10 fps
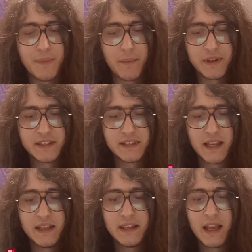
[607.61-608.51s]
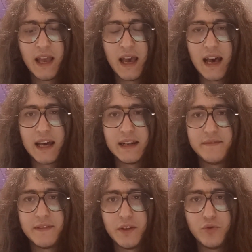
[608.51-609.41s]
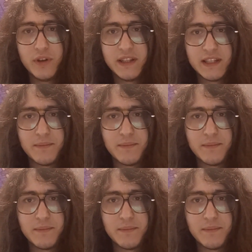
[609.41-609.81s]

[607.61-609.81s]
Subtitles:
puppet state, and if the unit is